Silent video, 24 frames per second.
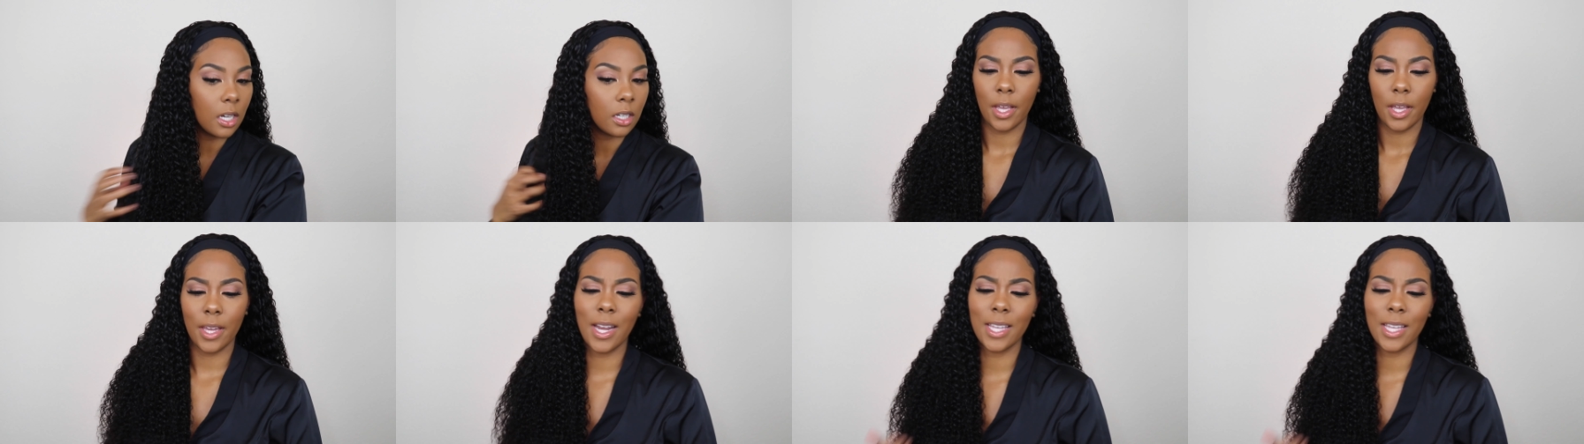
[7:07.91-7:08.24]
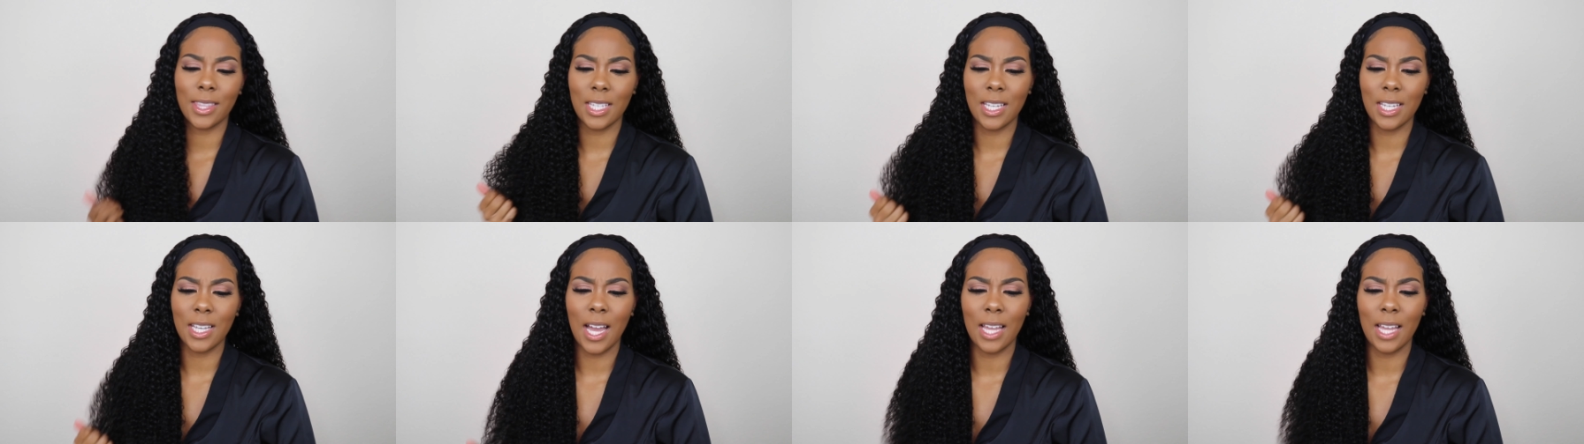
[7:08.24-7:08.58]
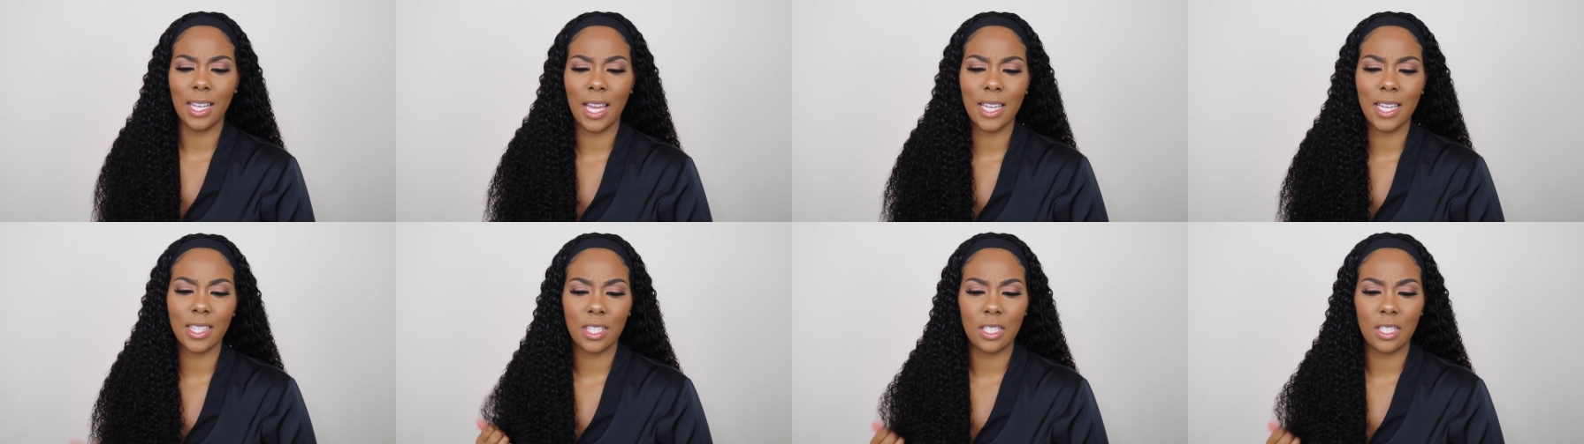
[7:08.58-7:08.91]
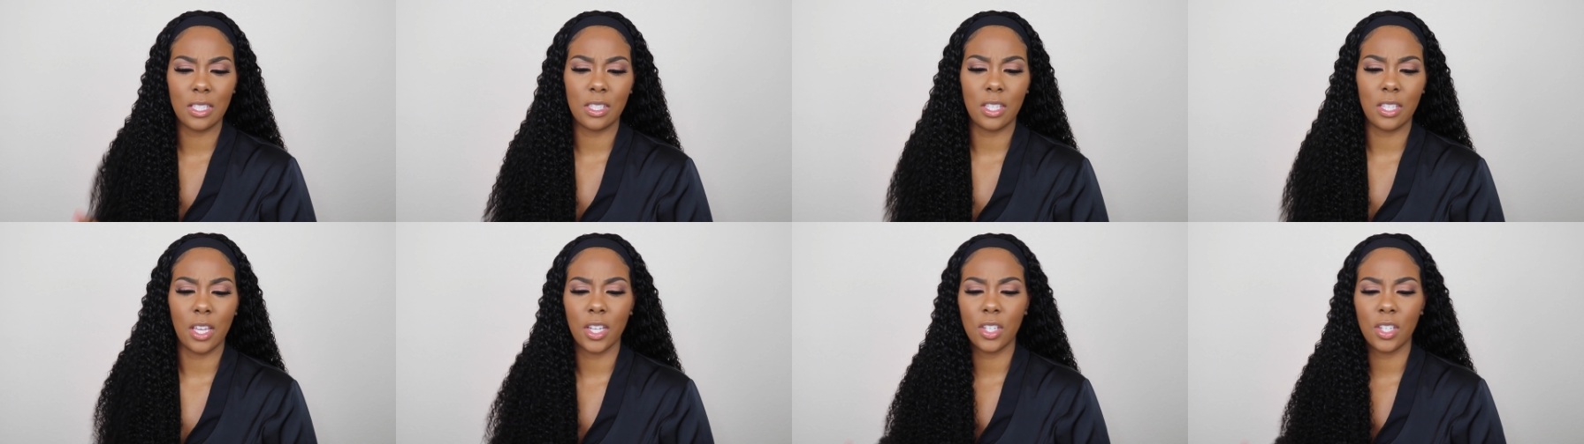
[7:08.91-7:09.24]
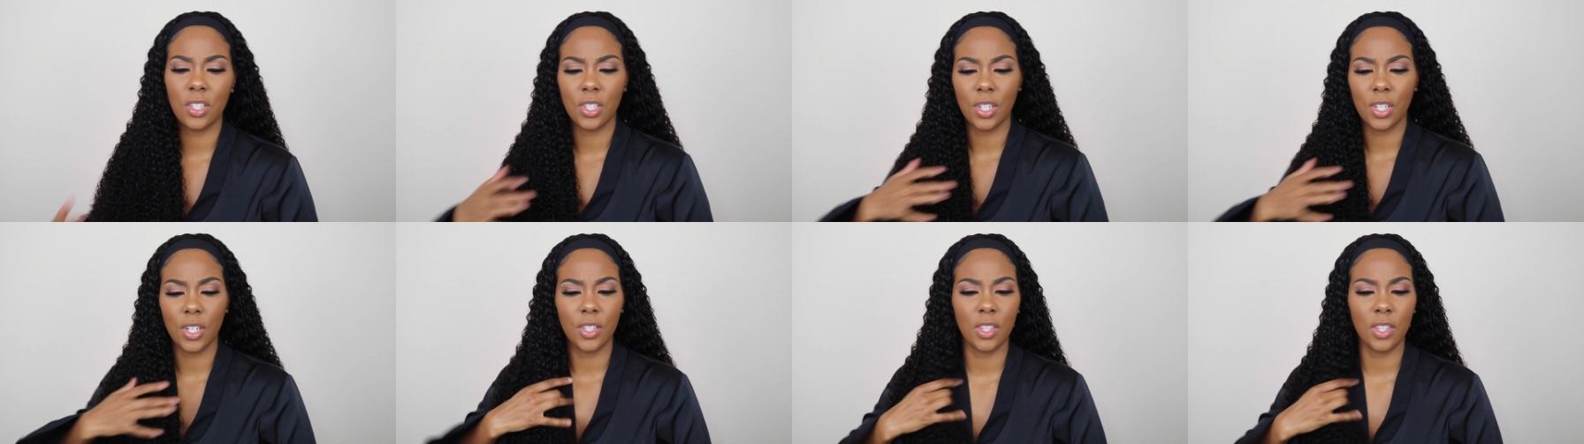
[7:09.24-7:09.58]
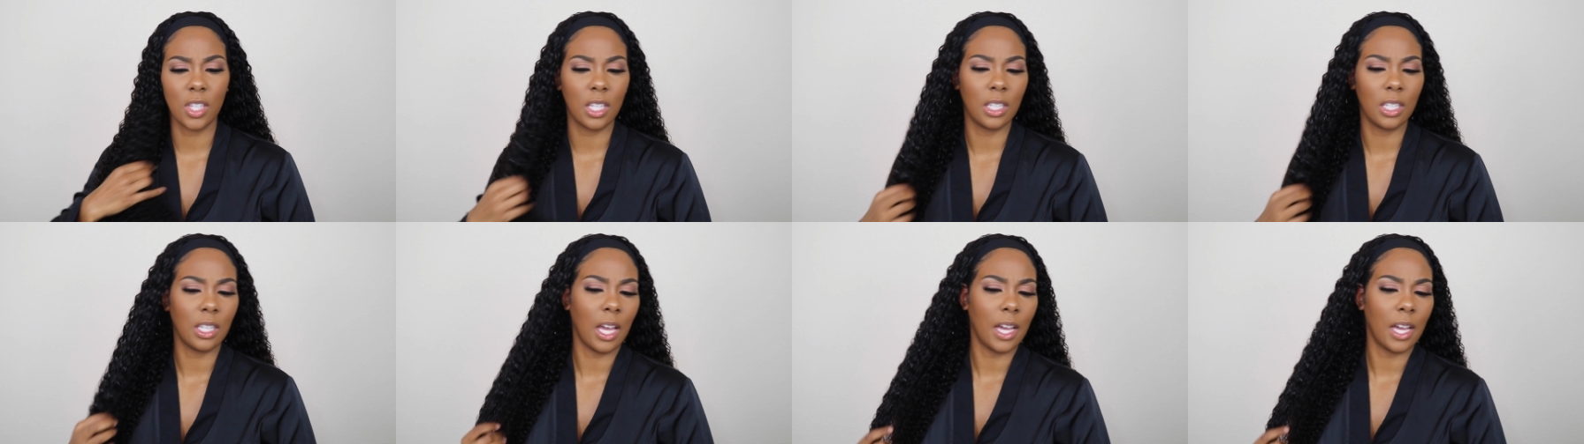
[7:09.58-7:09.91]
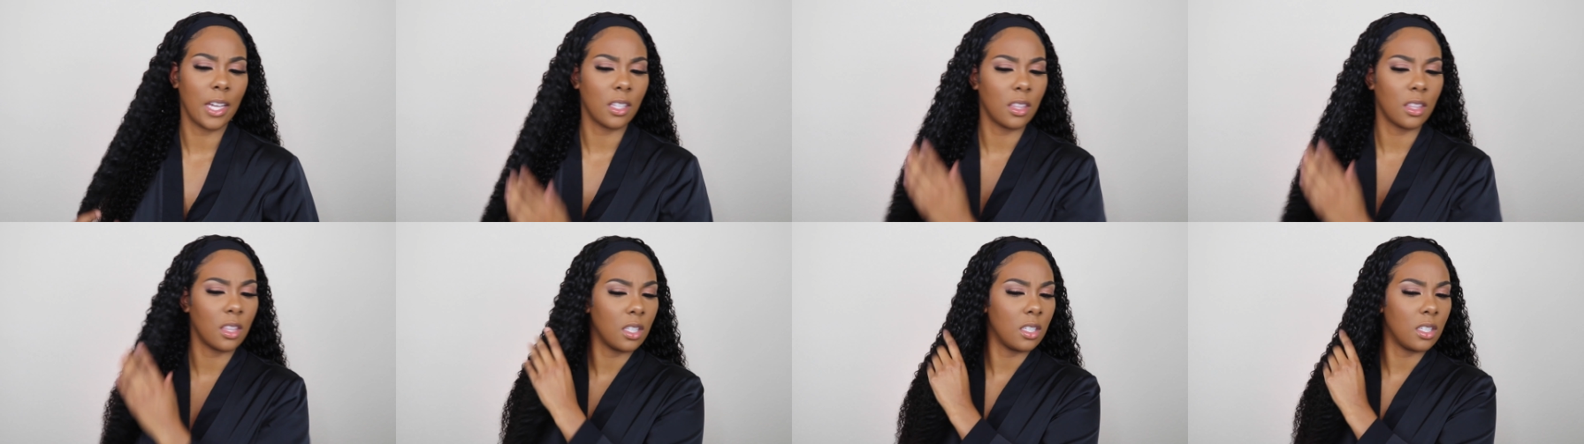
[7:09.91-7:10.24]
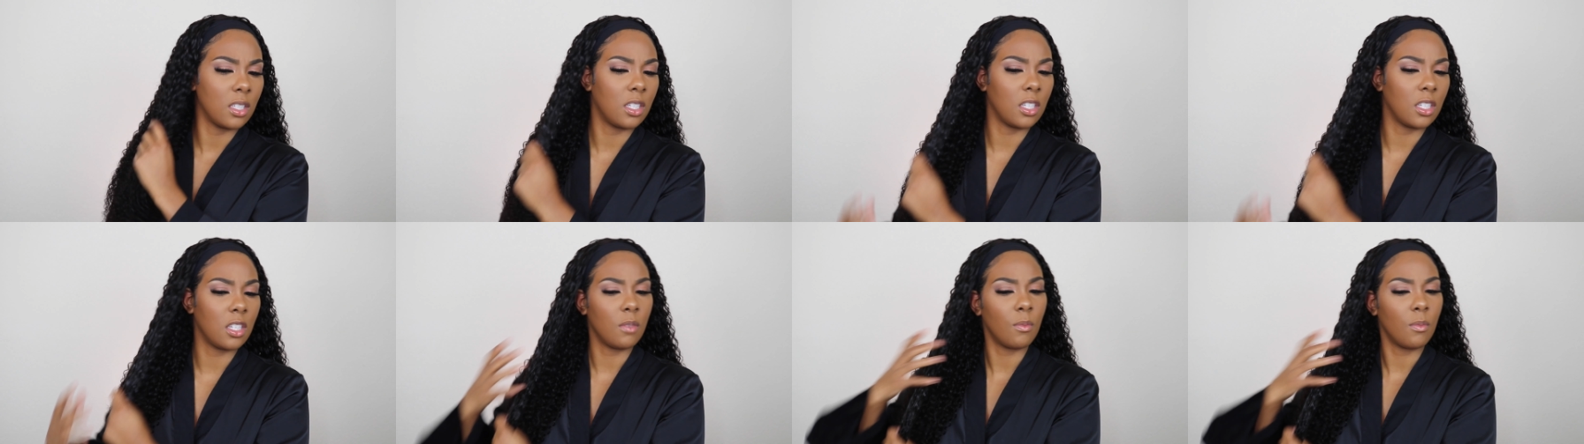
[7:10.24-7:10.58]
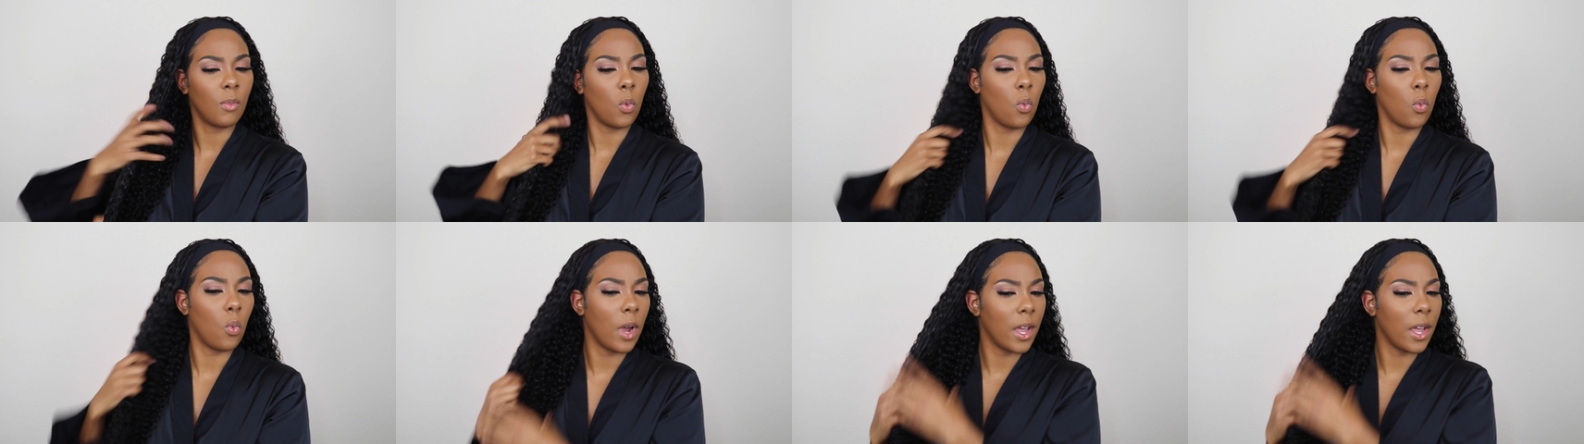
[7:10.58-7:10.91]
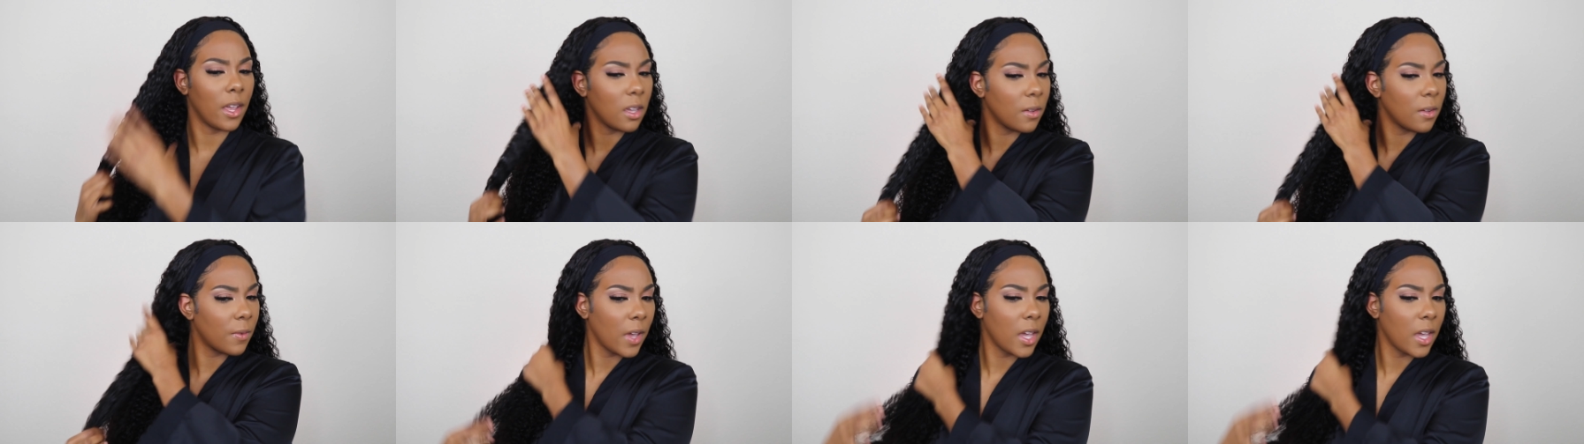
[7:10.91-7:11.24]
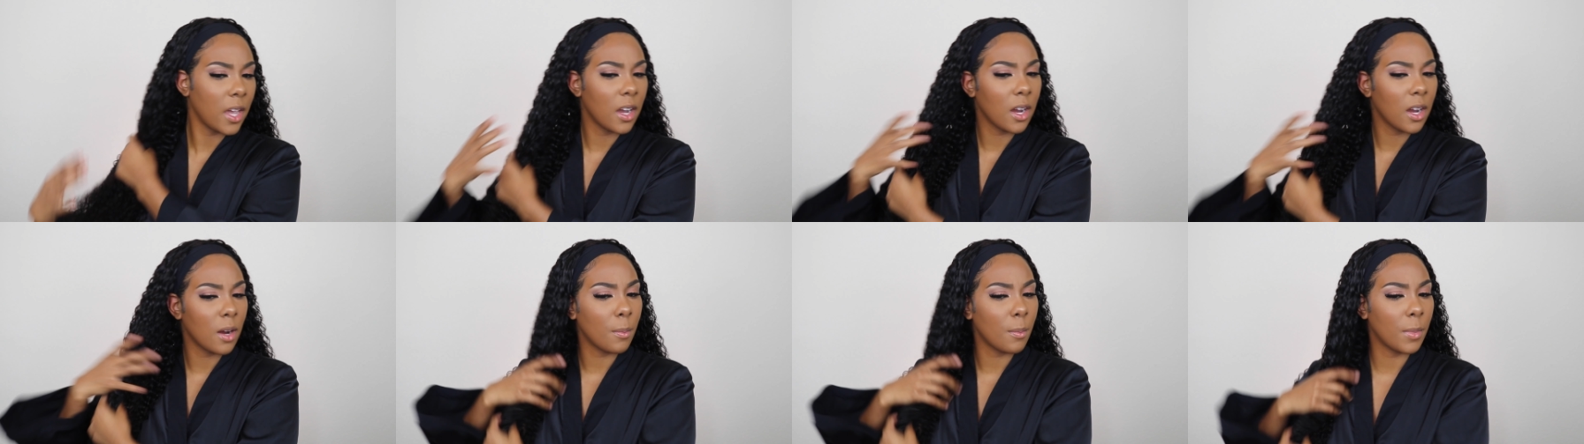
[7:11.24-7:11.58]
And I think I like this texture than like the deep wave hair,